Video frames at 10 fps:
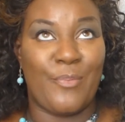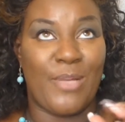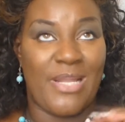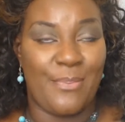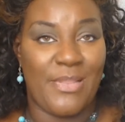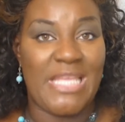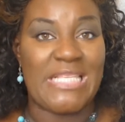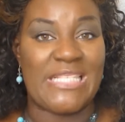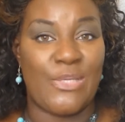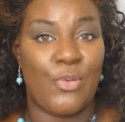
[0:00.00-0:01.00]
When I
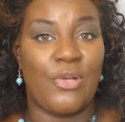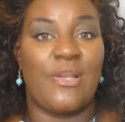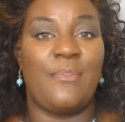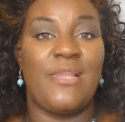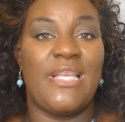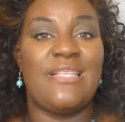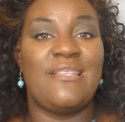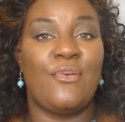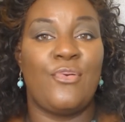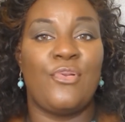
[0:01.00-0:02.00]
placed the order, I
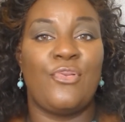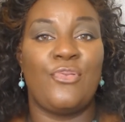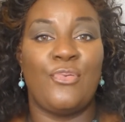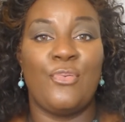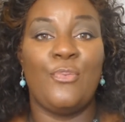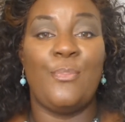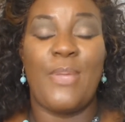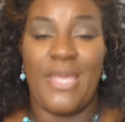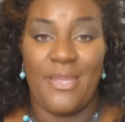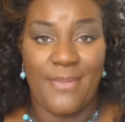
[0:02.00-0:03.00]
placed the order through
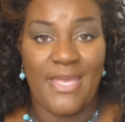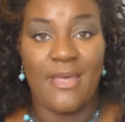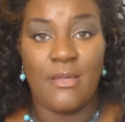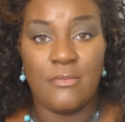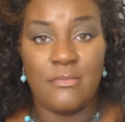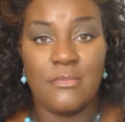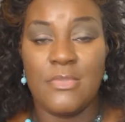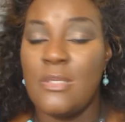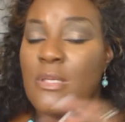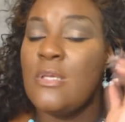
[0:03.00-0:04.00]
PayPal.
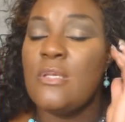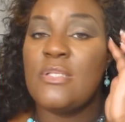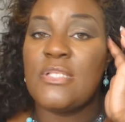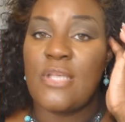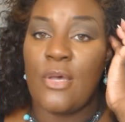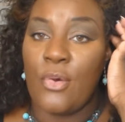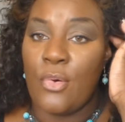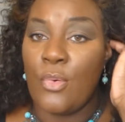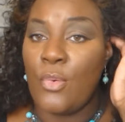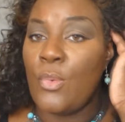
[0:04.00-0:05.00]

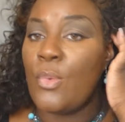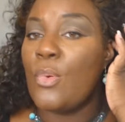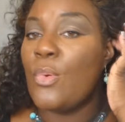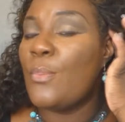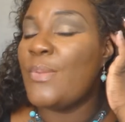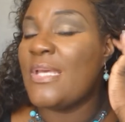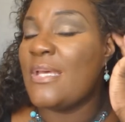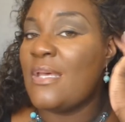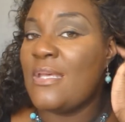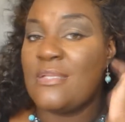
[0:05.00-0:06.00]
So,
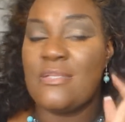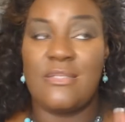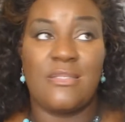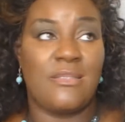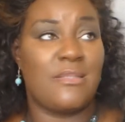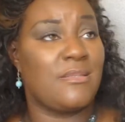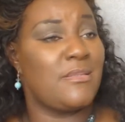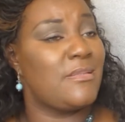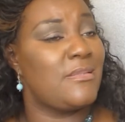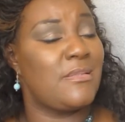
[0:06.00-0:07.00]
because
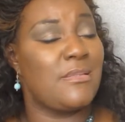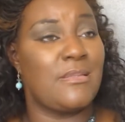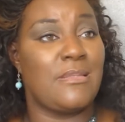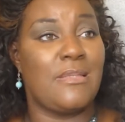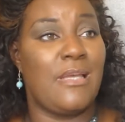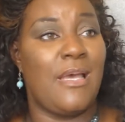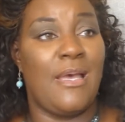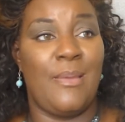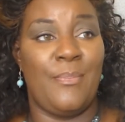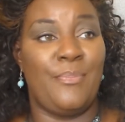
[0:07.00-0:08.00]

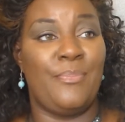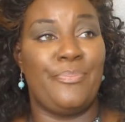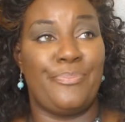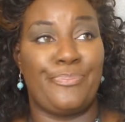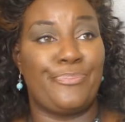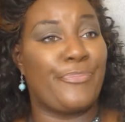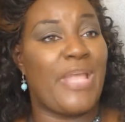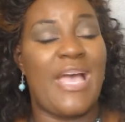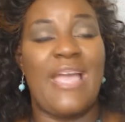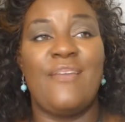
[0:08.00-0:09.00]
I
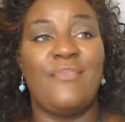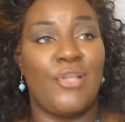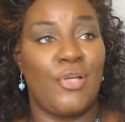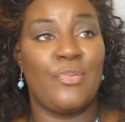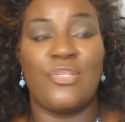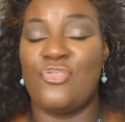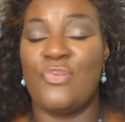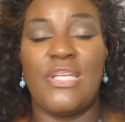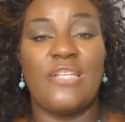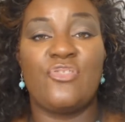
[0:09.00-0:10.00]
have learned
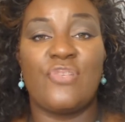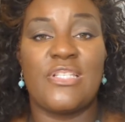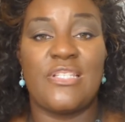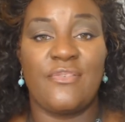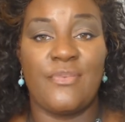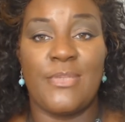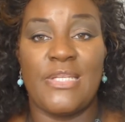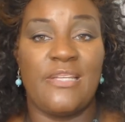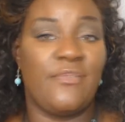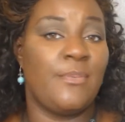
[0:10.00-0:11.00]
that you can't trust
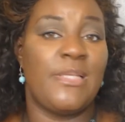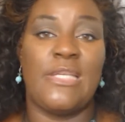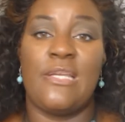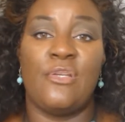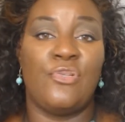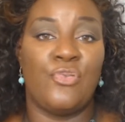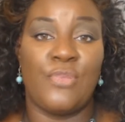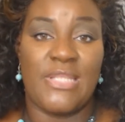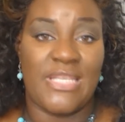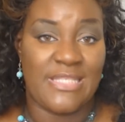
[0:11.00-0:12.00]
everybody. Everybody ain't gonna
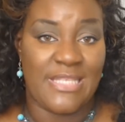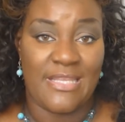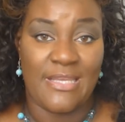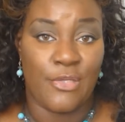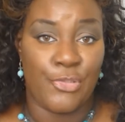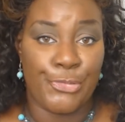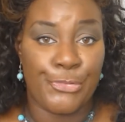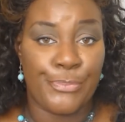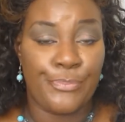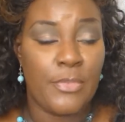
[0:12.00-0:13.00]
do what they say they're gonna
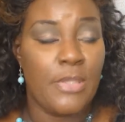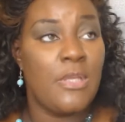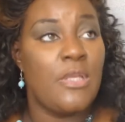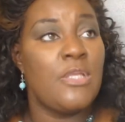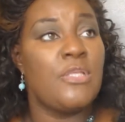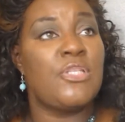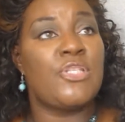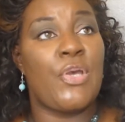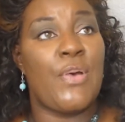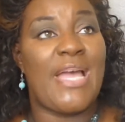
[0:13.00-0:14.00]
do.
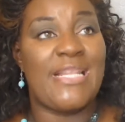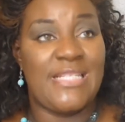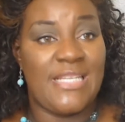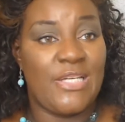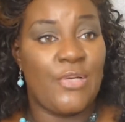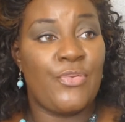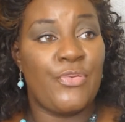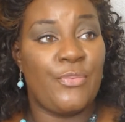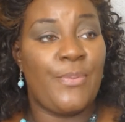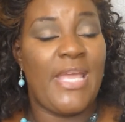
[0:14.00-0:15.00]
So I did go
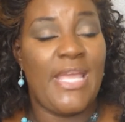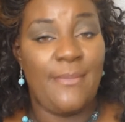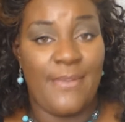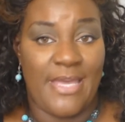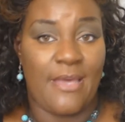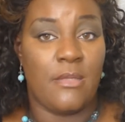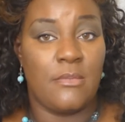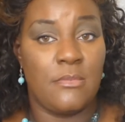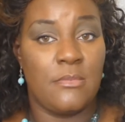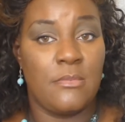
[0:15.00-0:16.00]
through PayPal.